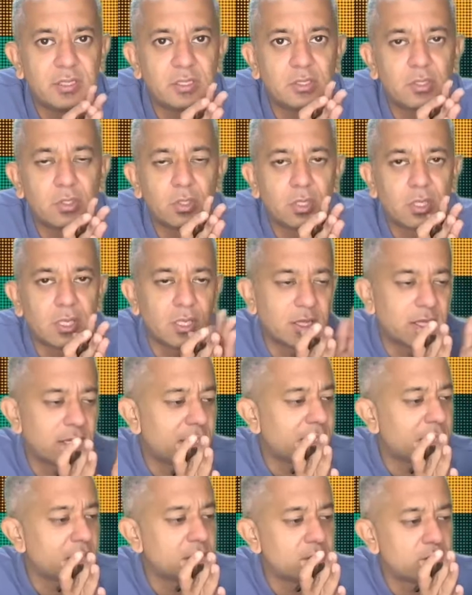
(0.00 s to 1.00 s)
okay, that
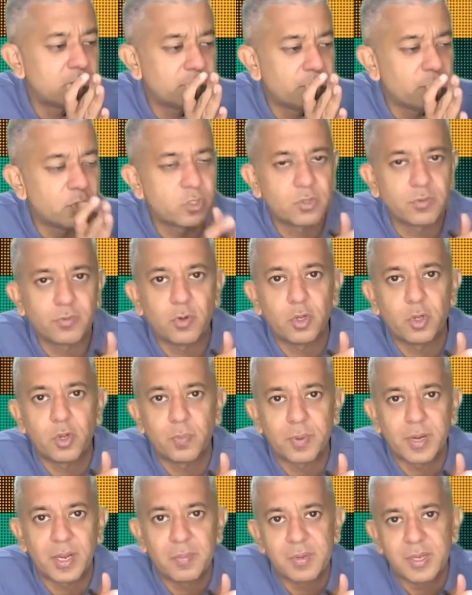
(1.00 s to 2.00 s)
is first of all your
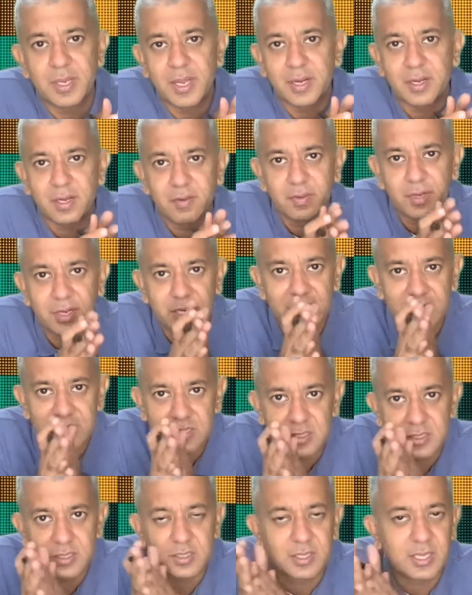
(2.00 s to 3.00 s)
primary activities,
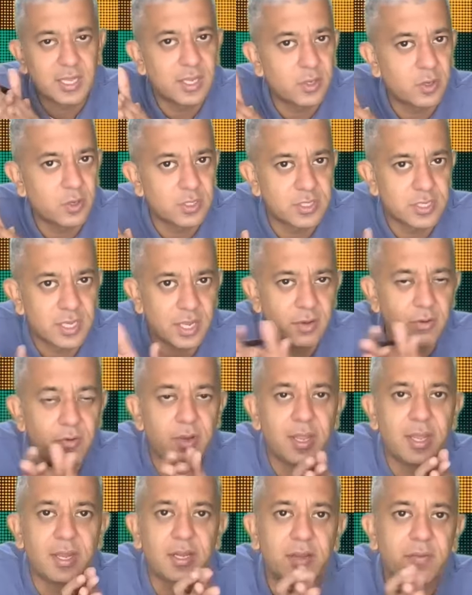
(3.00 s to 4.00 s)
then your secondary
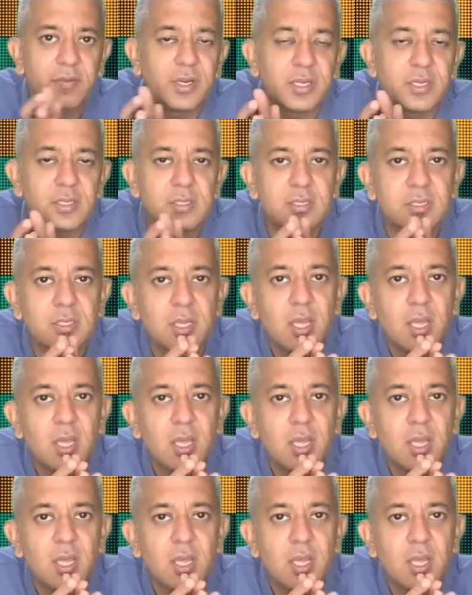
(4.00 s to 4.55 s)
activities.